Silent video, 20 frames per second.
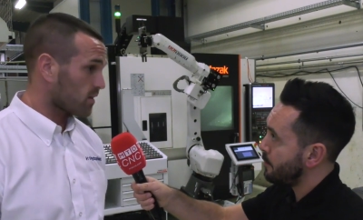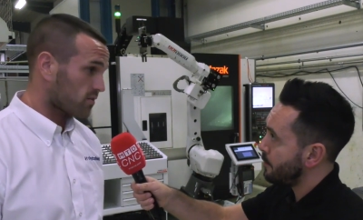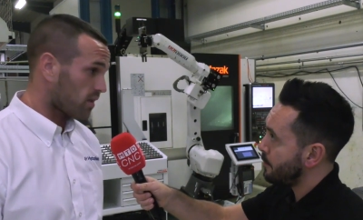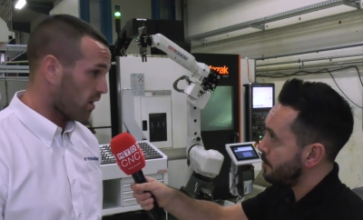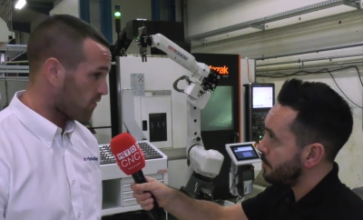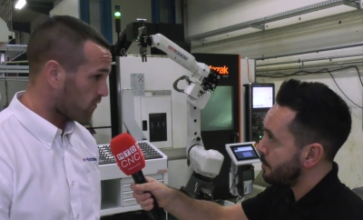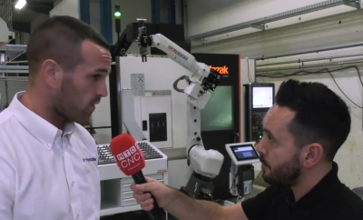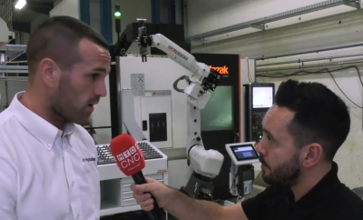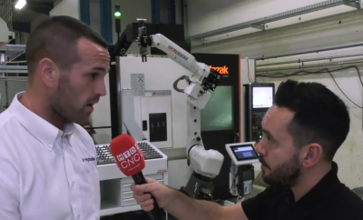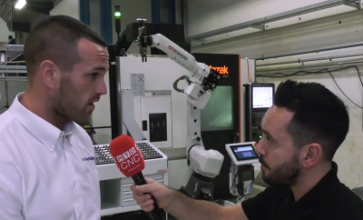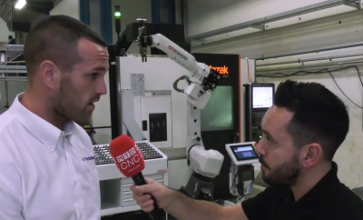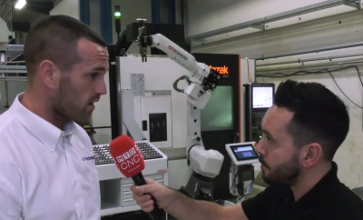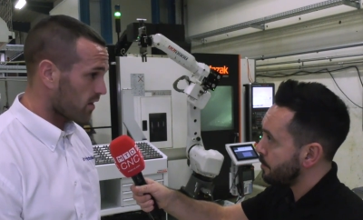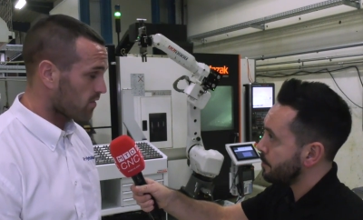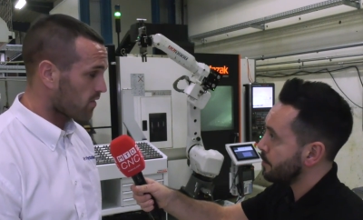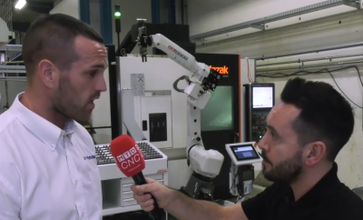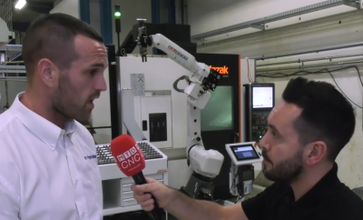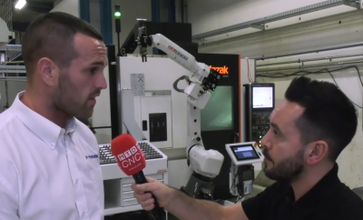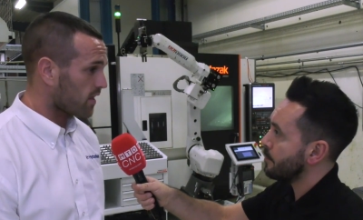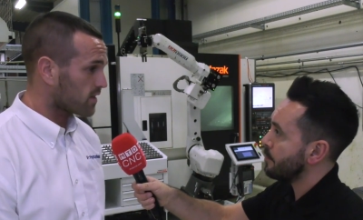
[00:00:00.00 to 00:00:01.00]
Speaker 1: definitely,
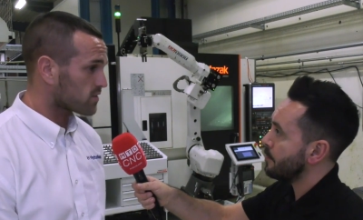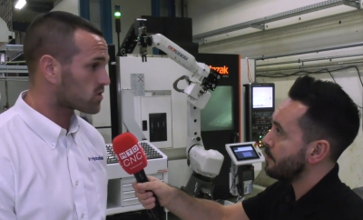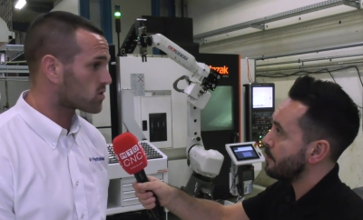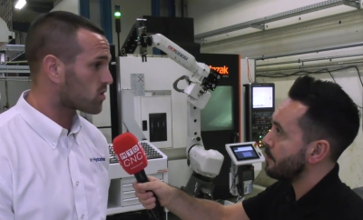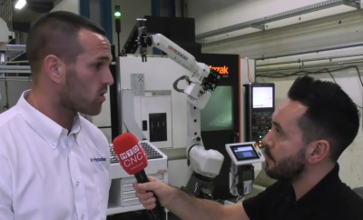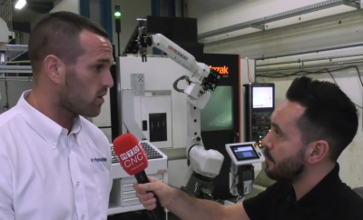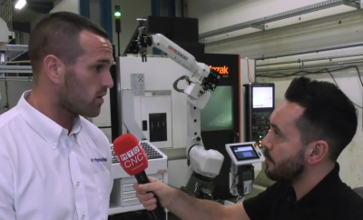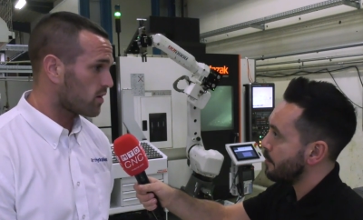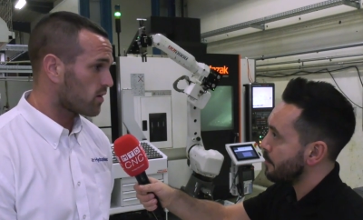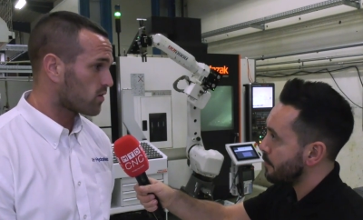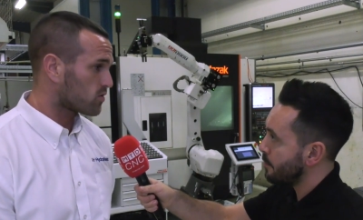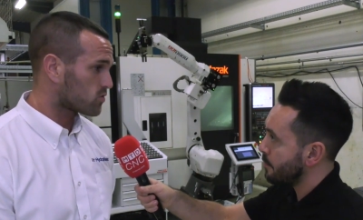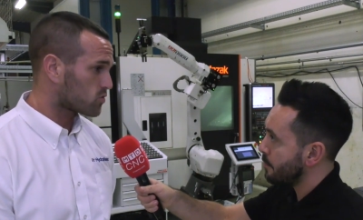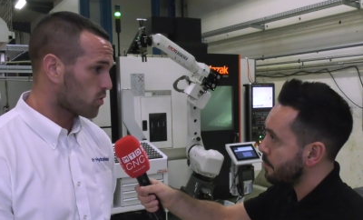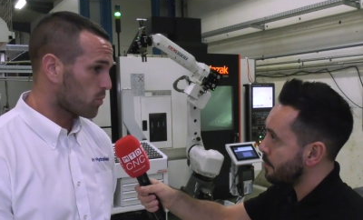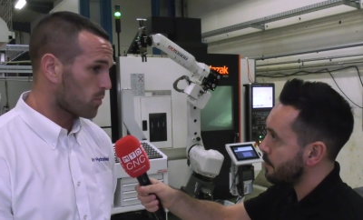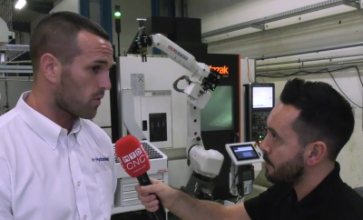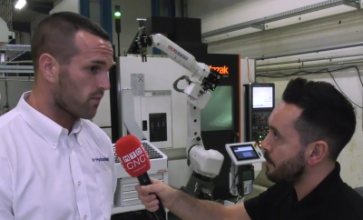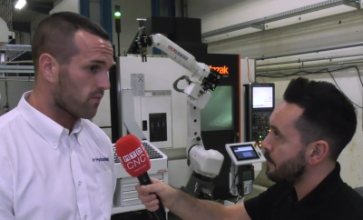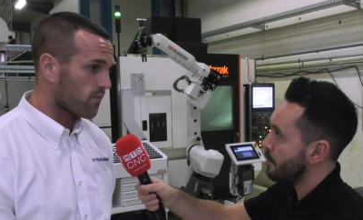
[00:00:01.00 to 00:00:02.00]
and that, that's certainly not
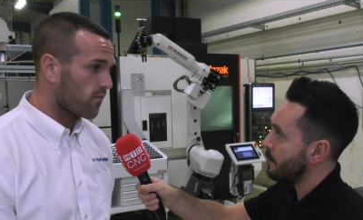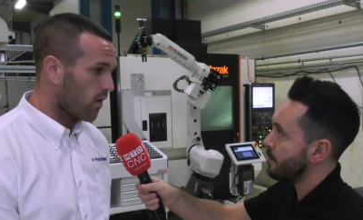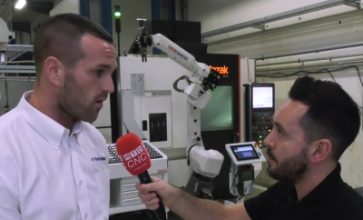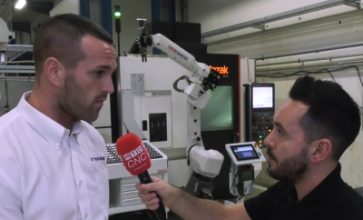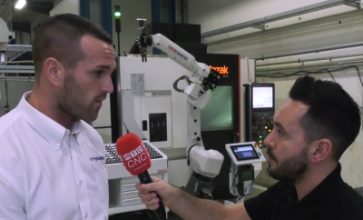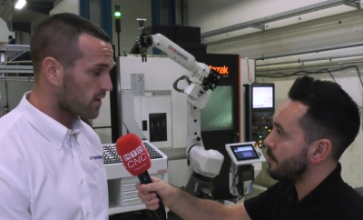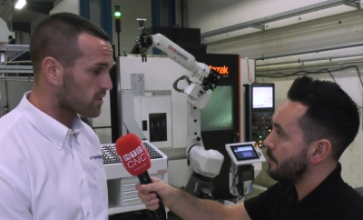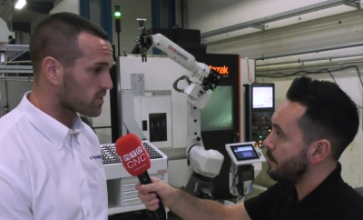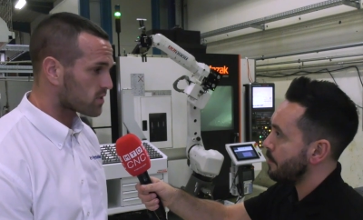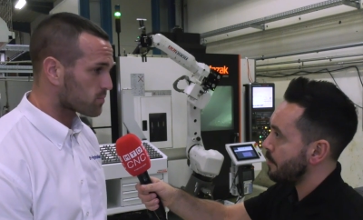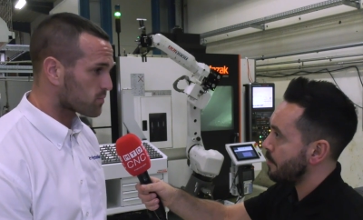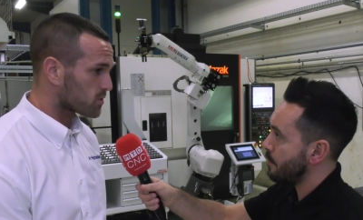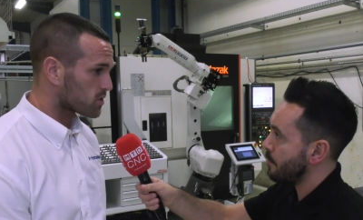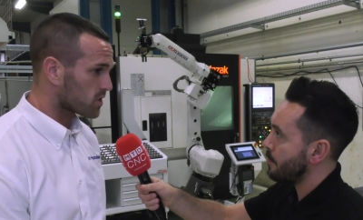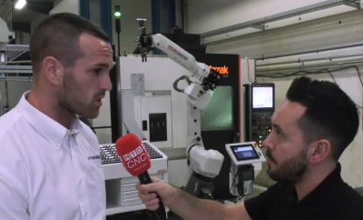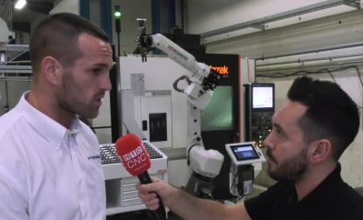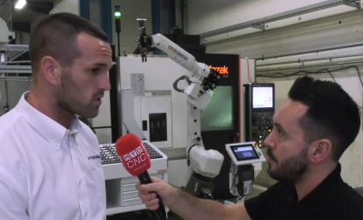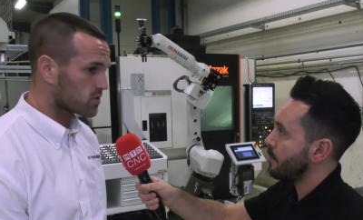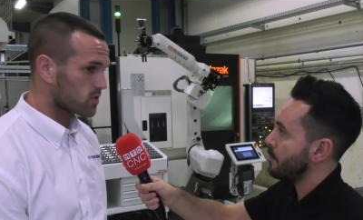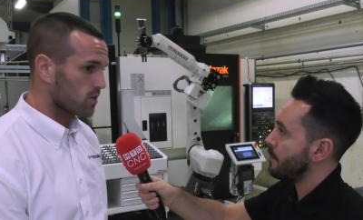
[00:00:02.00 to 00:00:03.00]
true with a five-axis
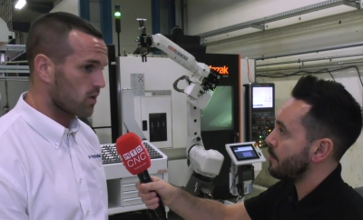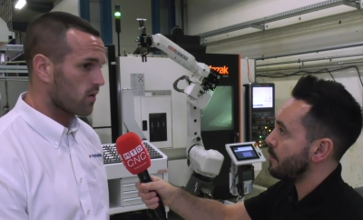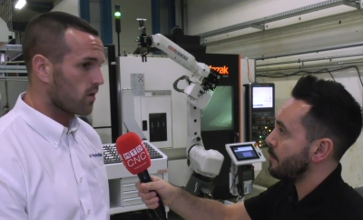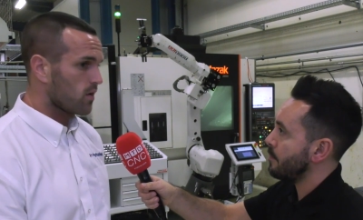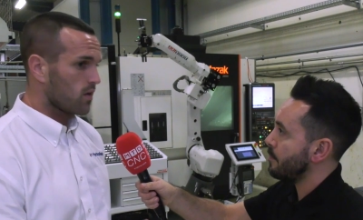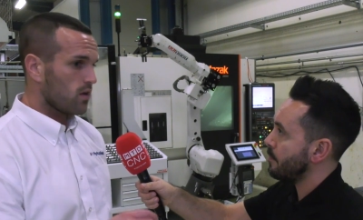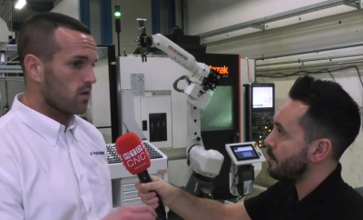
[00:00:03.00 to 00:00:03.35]
machine. So your